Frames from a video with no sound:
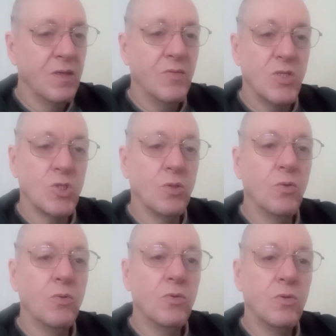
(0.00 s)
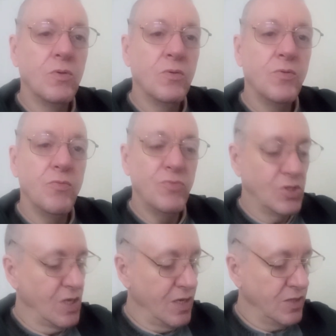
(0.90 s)
this law that
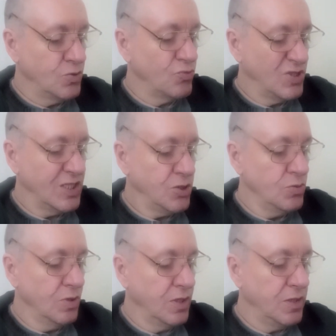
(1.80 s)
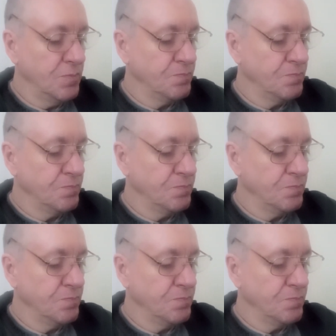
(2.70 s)
resides residually